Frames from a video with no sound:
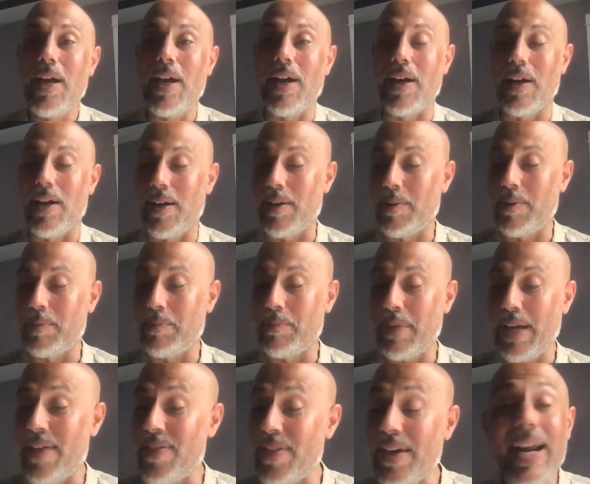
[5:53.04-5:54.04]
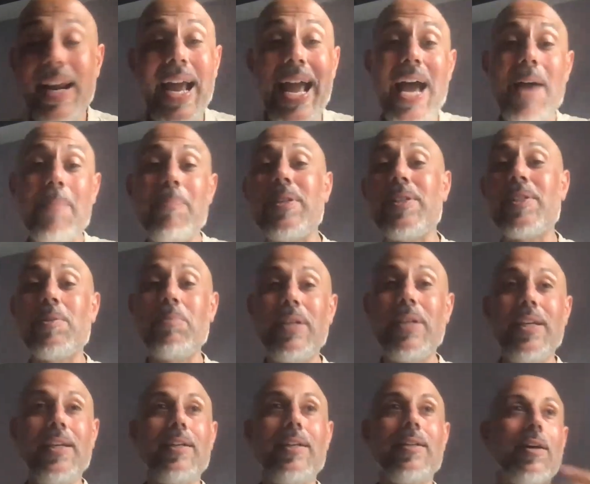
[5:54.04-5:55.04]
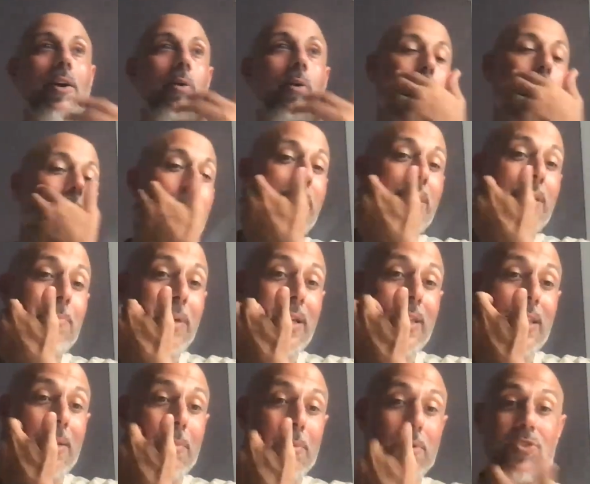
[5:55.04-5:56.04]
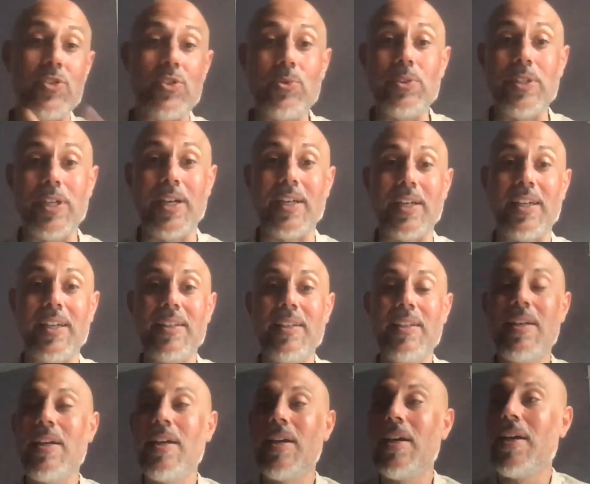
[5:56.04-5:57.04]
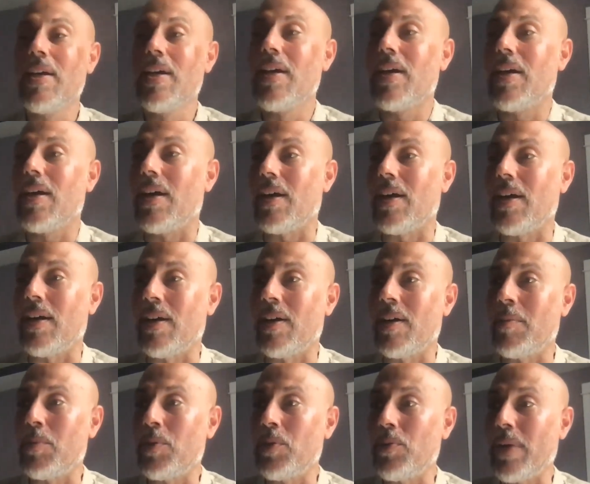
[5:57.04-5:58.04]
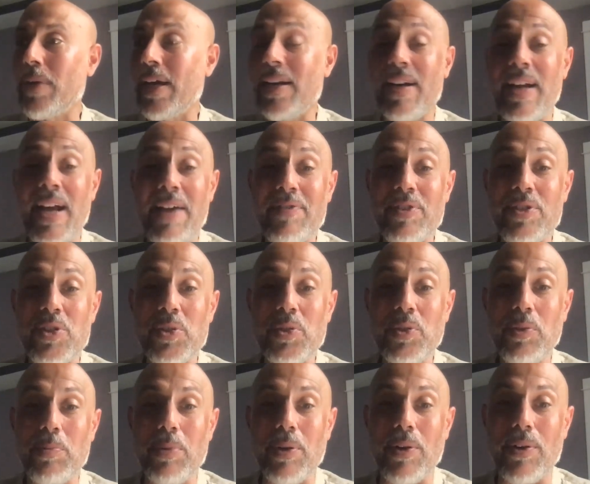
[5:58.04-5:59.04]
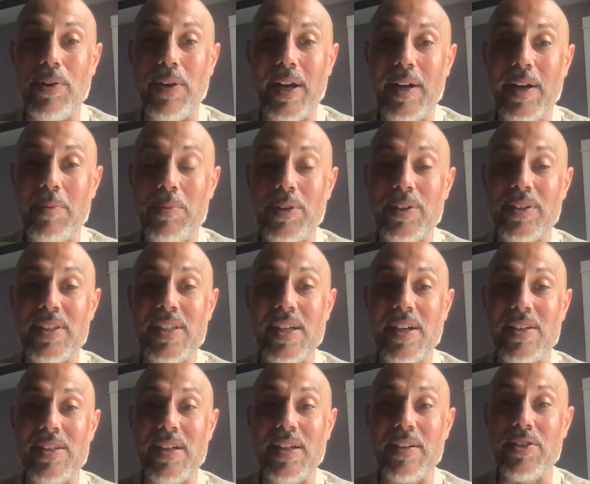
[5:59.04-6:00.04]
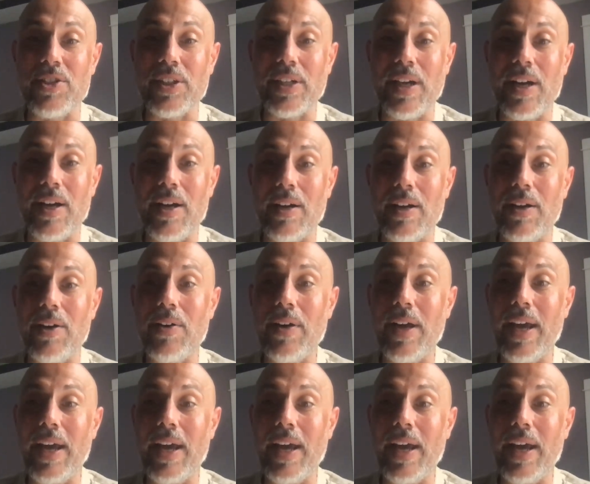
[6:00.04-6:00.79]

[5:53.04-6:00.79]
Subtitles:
And then I happened to meet a woman by the name of Sue Duncan, who ran an after-school program on the south side of Chicago.